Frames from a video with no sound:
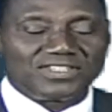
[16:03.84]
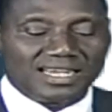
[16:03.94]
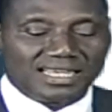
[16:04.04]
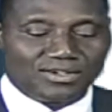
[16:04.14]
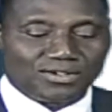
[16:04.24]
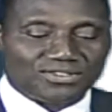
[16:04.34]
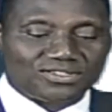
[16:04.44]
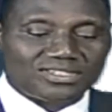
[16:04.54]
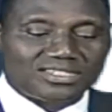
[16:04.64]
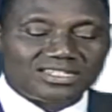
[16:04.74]

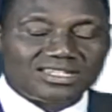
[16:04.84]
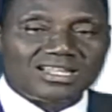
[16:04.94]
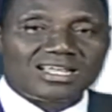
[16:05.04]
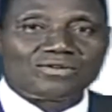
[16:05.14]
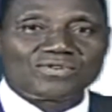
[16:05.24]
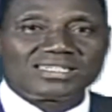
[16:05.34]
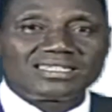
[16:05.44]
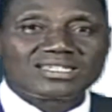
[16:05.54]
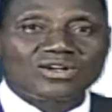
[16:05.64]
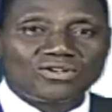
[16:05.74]
Lagos. We are
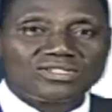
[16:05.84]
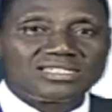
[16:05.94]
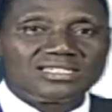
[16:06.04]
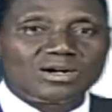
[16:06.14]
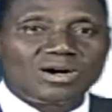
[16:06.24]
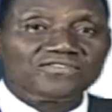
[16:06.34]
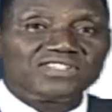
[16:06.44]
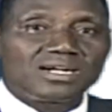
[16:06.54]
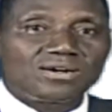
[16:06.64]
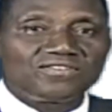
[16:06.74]
discussing or
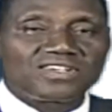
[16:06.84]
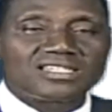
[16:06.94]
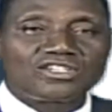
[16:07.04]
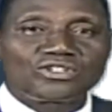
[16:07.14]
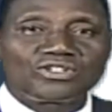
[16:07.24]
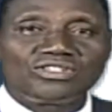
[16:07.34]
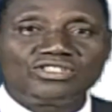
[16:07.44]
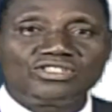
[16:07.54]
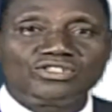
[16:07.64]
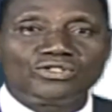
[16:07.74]
having a conversation on the
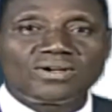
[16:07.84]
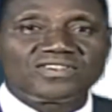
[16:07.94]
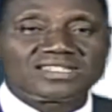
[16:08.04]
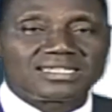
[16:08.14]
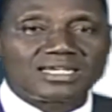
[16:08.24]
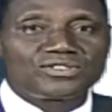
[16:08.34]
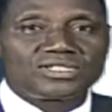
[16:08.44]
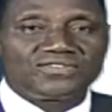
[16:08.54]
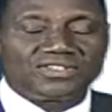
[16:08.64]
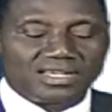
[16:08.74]
role of
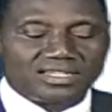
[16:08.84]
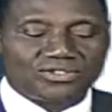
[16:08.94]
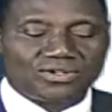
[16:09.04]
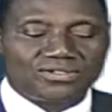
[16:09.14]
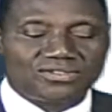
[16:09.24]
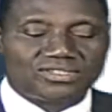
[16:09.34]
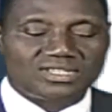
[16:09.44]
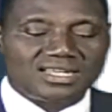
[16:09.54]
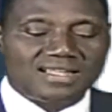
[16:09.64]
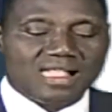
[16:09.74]
executive directors
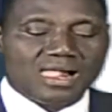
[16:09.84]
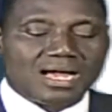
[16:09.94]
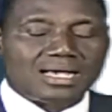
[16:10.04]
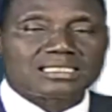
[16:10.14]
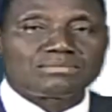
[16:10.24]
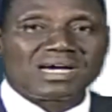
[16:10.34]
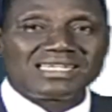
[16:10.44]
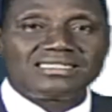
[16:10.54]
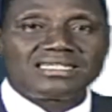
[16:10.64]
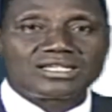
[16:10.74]
as
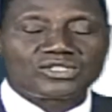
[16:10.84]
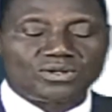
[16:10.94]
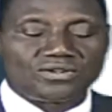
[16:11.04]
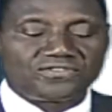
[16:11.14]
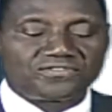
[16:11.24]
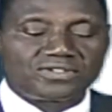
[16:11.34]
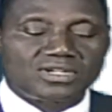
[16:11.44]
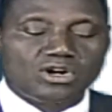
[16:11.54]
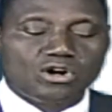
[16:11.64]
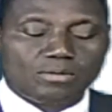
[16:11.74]
managers of
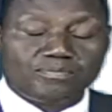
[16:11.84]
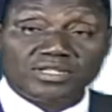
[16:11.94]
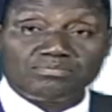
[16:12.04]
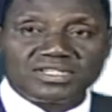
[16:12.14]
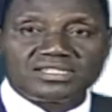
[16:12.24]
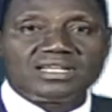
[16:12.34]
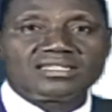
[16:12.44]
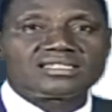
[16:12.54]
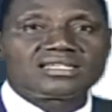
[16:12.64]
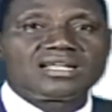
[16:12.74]
corporate
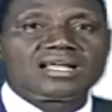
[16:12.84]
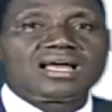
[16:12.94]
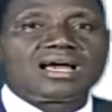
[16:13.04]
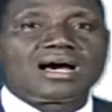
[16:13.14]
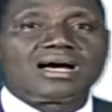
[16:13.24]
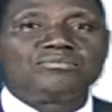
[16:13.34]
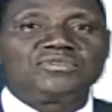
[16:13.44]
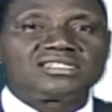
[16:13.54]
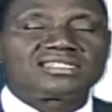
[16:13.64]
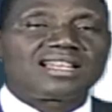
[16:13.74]
business. And
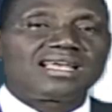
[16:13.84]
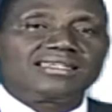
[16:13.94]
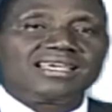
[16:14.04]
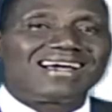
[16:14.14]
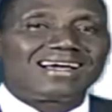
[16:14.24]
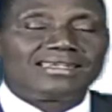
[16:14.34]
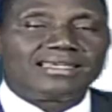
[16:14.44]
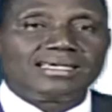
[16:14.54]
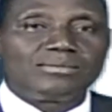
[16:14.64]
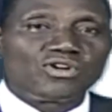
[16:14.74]
Mrs. Laide
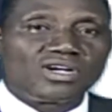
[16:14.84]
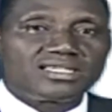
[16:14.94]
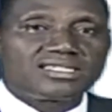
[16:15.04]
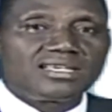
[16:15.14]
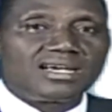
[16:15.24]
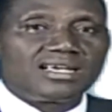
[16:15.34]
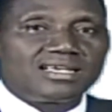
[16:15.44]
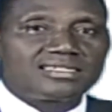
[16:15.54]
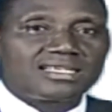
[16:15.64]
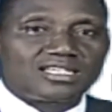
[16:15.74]
Adeyemo,
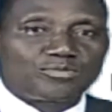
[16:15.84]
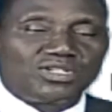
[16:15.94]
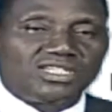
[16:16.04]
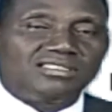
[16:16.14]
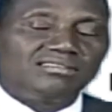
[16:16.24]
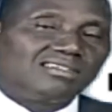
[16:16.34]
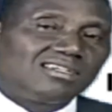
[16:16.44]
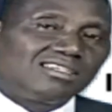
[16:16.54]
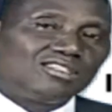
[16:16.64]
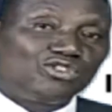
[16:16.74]
ACIS, has been
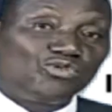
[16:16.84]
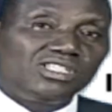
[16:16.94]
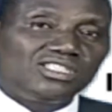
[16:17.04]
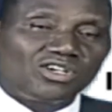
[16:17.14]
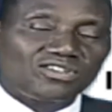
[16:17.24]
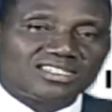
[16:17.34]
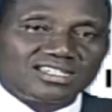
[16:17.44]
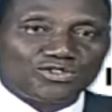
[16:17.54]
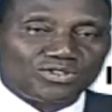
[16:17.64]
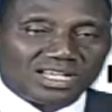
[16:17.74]
doing
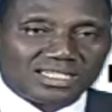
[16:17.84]
justice to that